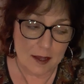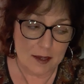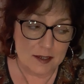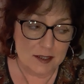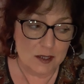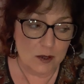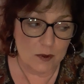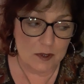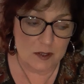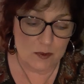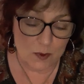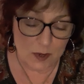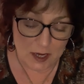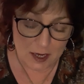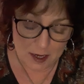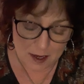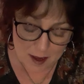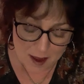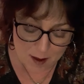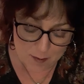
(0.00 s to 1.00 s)
So as
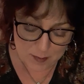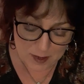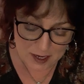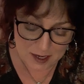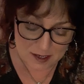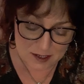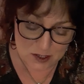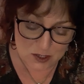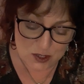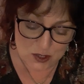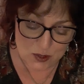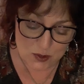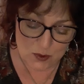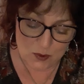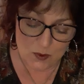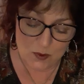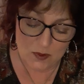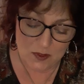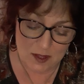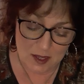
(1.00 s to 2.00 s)
we come
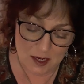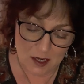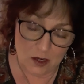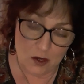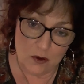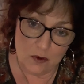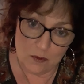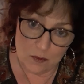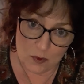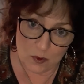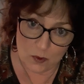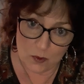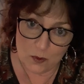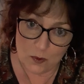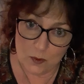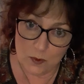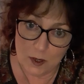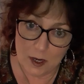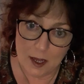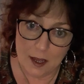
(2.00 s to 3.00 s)
into the new
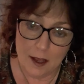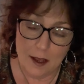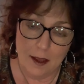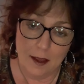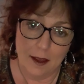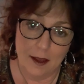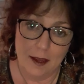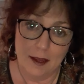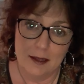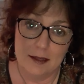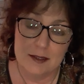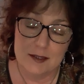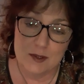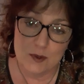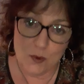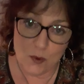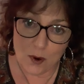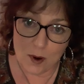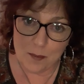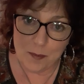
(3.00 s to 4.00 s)
moon in
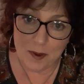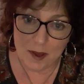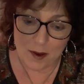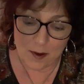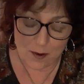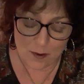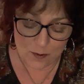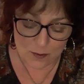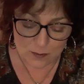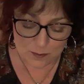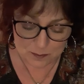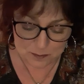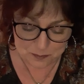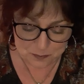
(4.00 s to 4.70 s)
Scorpio,